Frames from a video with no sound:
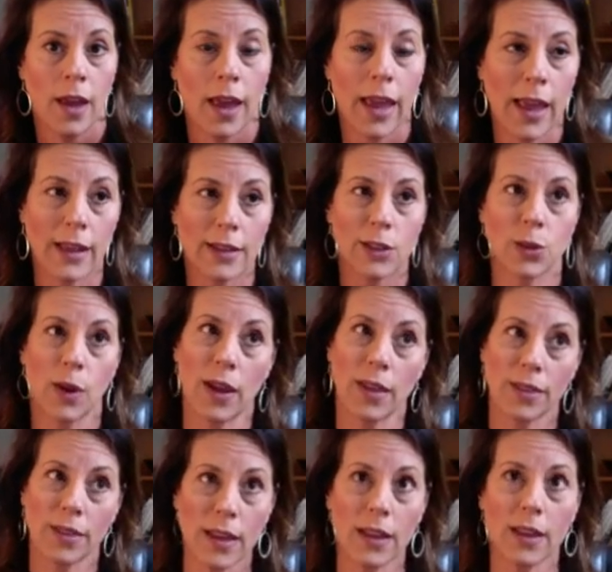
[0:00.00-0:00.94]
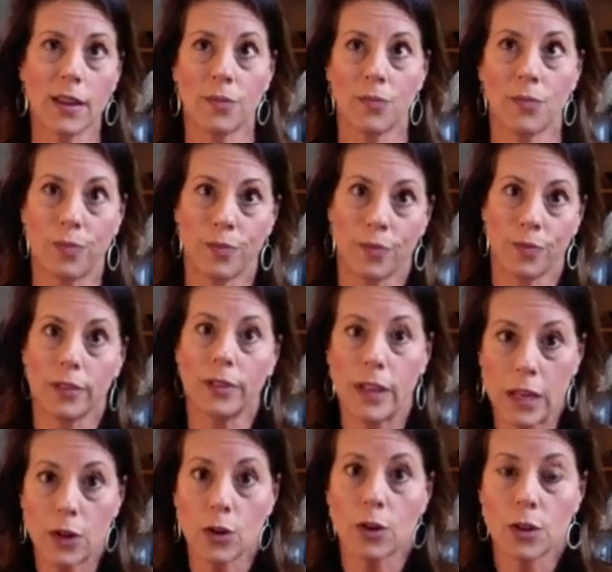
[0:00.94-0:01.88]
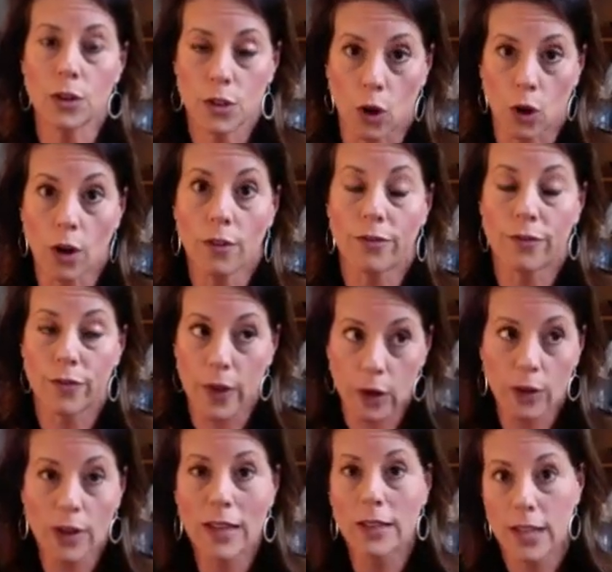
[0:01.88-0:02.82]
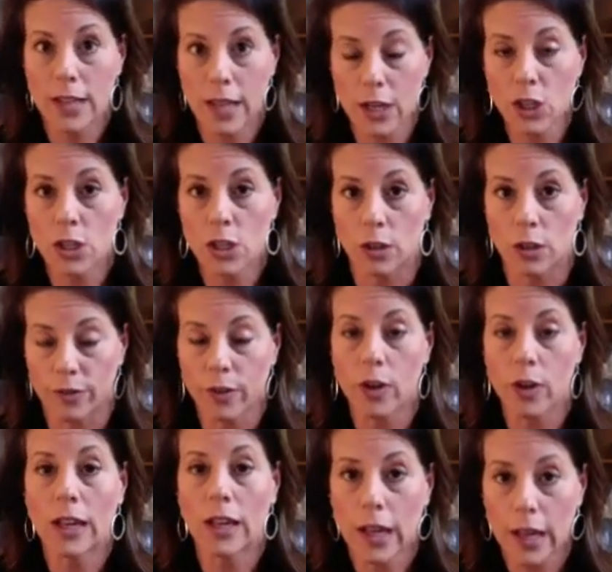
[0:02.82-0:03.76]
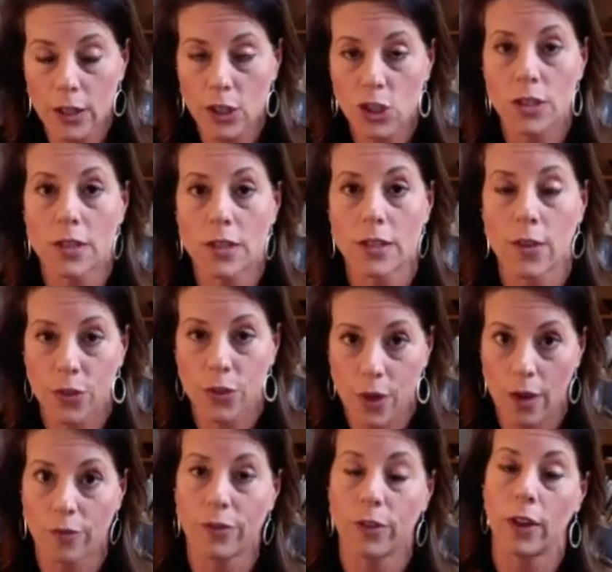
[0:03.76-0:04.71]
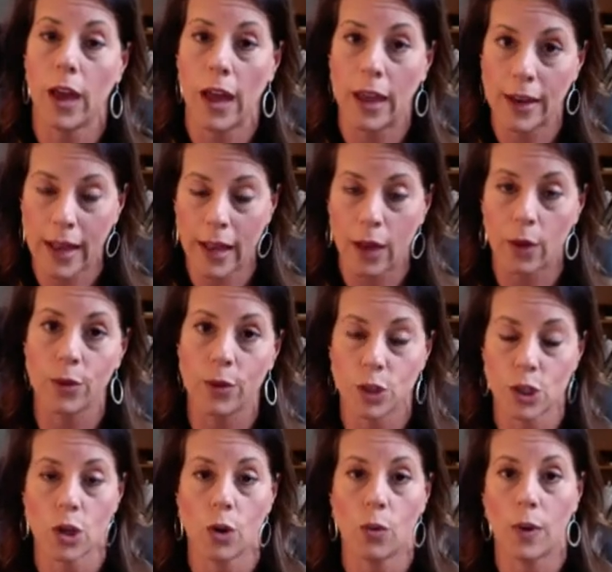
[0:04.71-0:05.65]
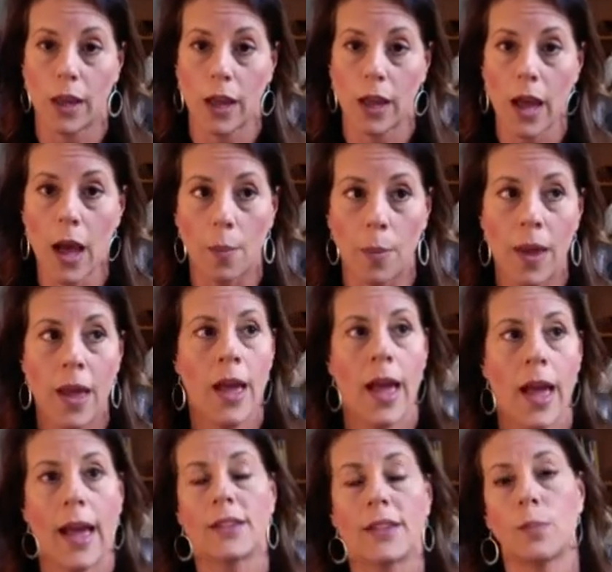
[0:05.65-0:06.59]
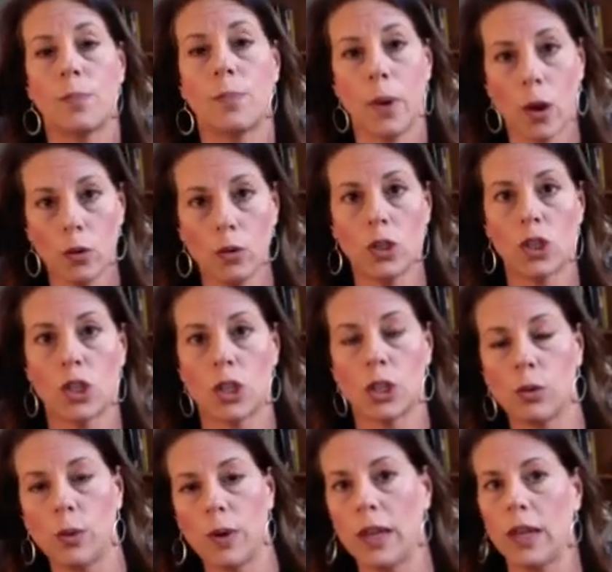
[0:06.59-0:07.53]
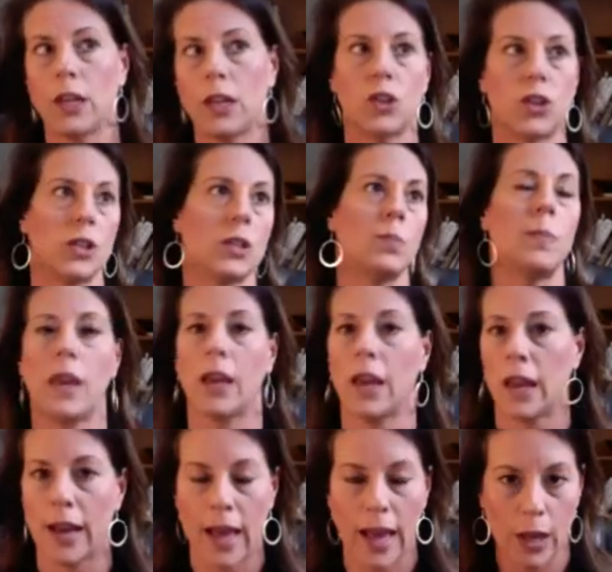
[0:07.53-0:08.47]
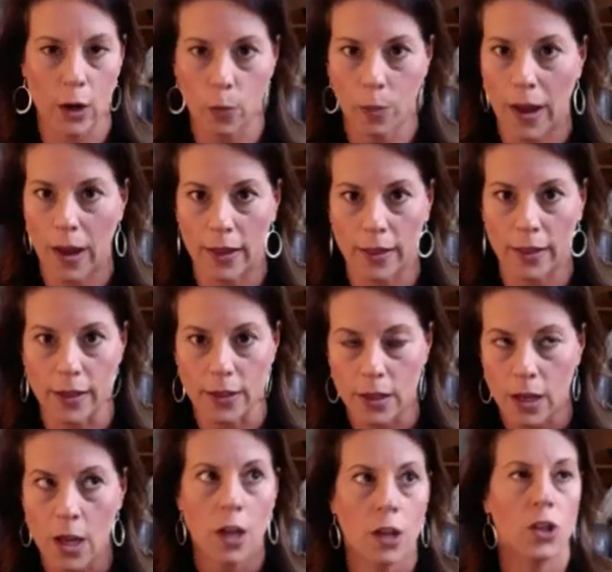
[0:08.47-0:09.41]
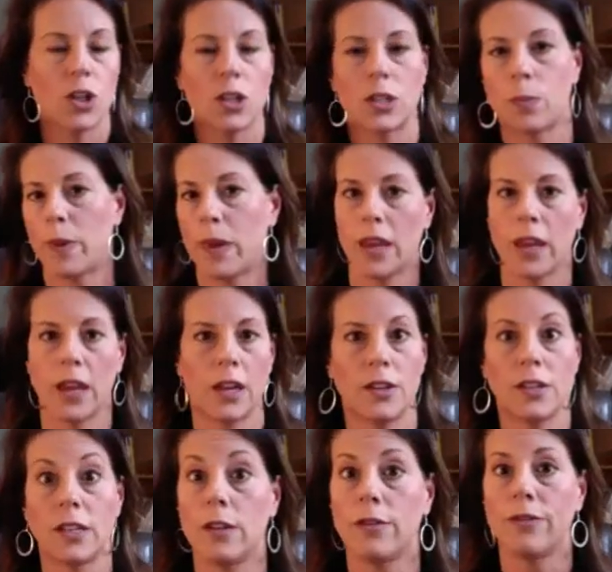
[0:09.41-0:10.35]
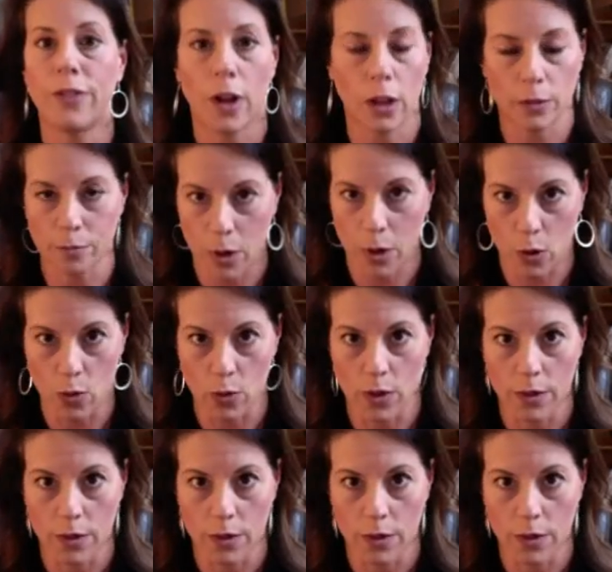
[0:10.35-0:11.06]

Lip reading: And so I think the leaders are very intentional, very conscious and thoughtful on how they're showing up, as opposed to, again, just being on autopilot, just being in default mode.